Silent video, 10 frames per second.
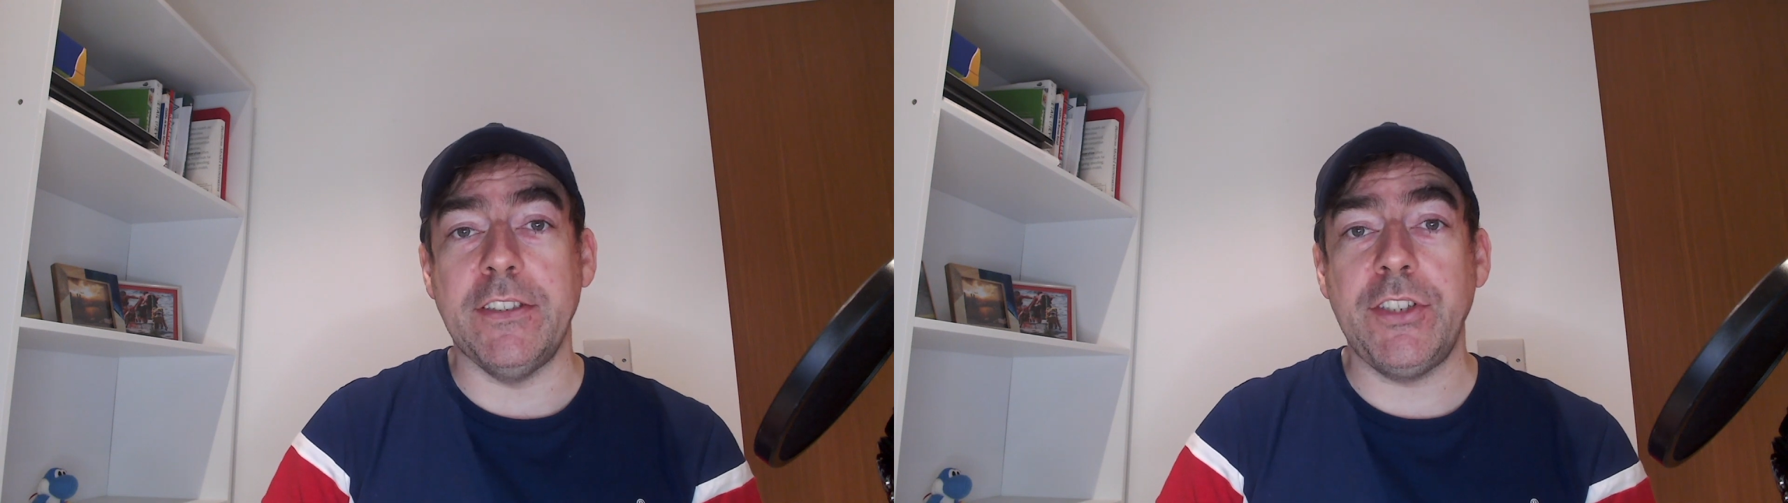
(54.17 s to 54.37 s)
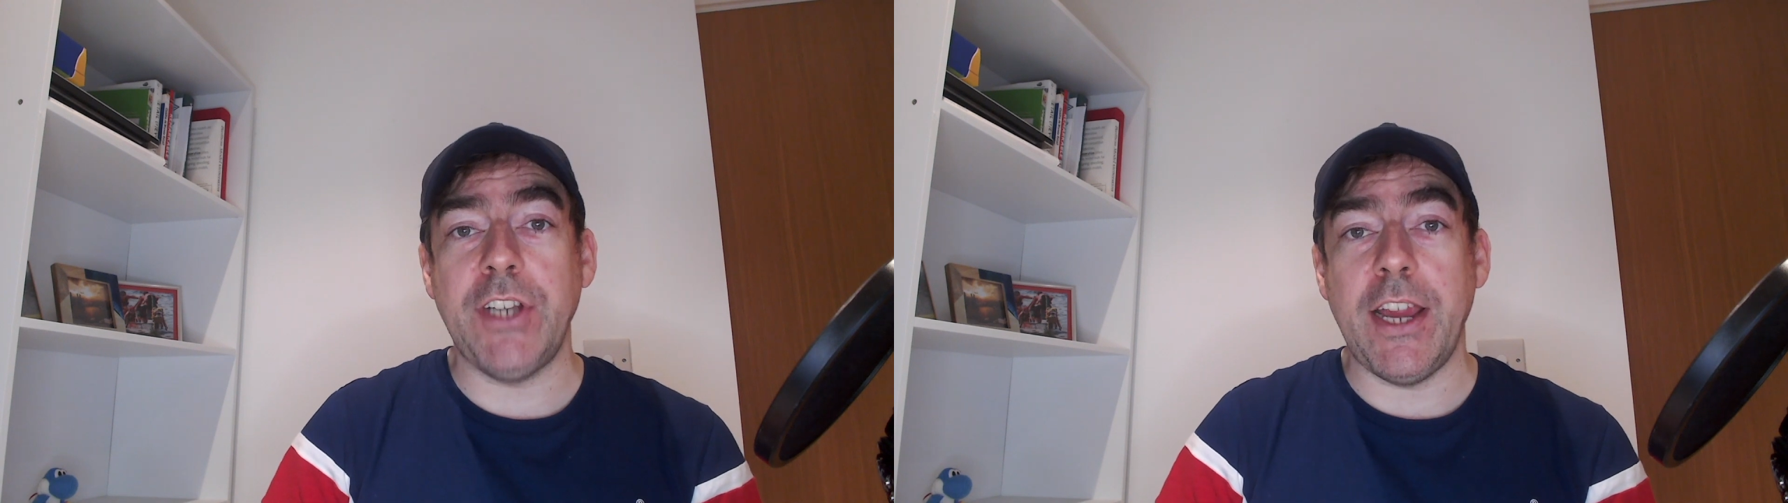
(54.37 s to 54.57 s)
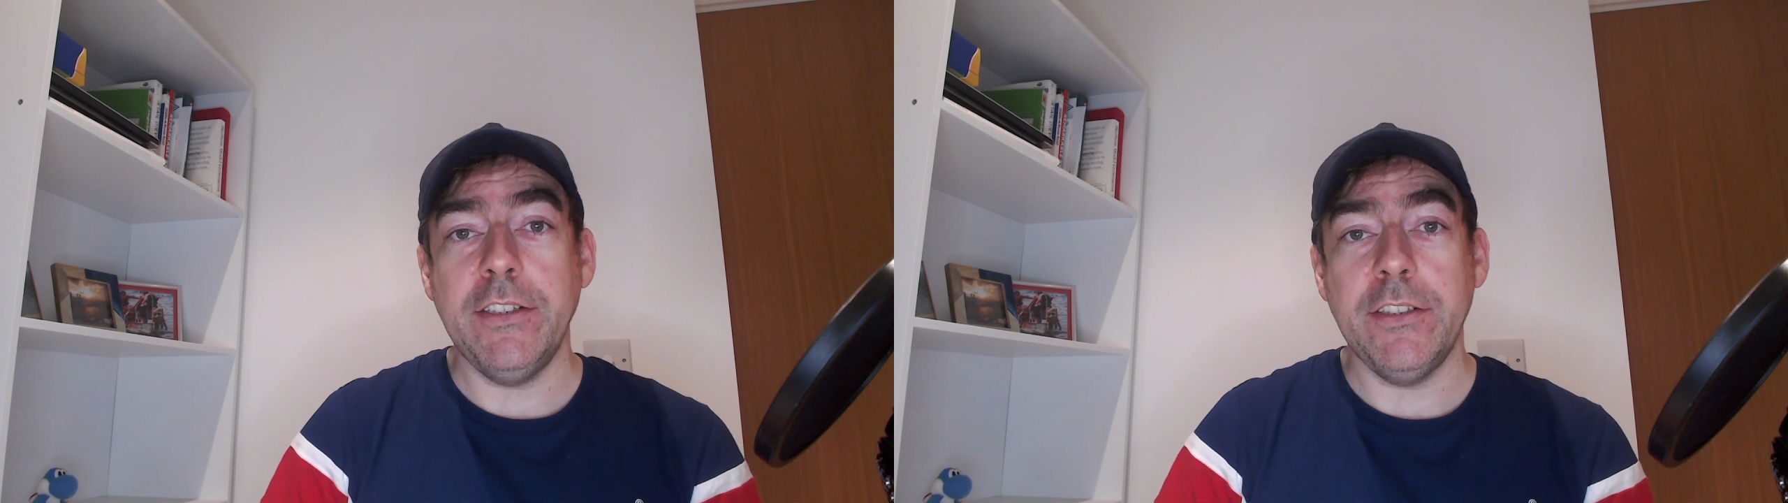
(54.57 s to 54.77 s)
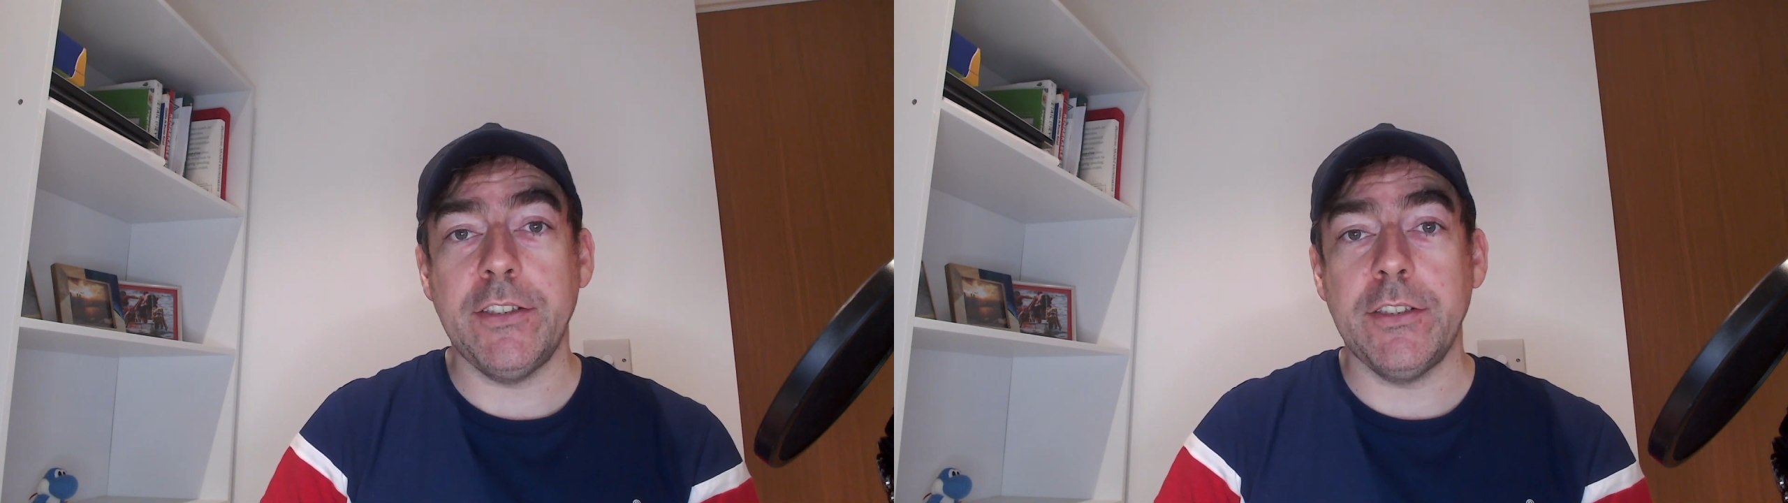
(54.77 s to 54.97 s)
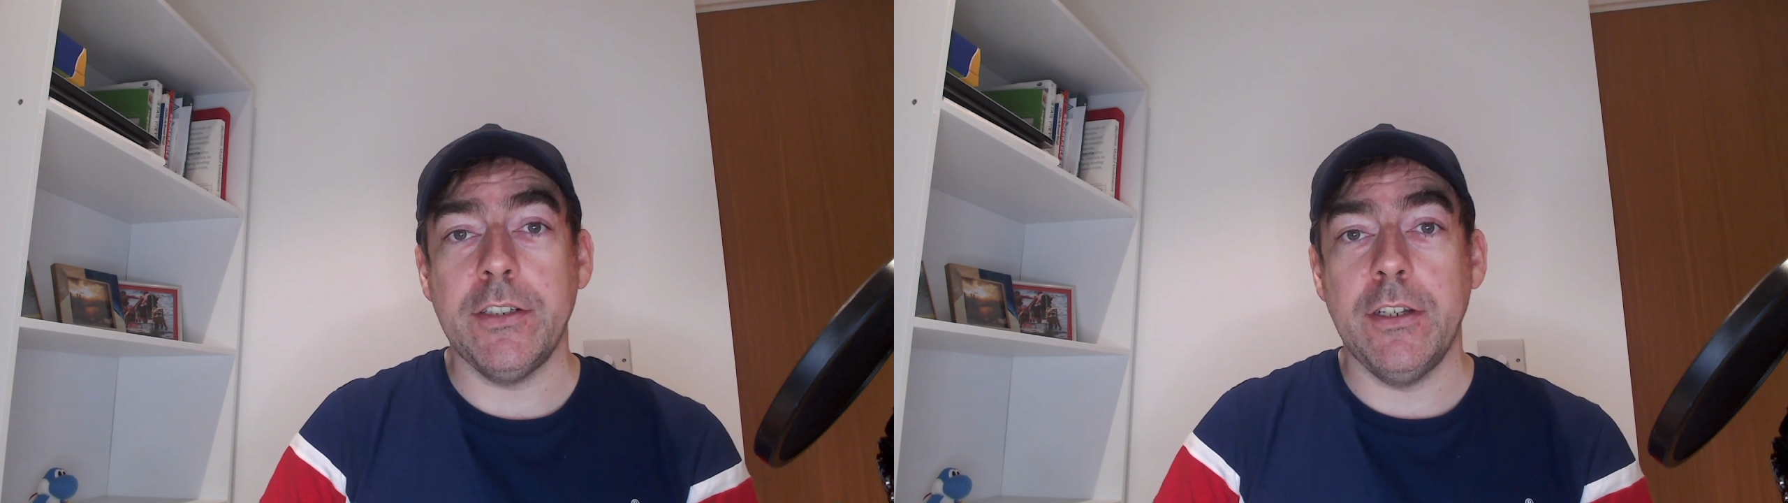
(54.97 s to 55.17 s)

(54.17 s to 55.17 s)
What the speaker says: changed,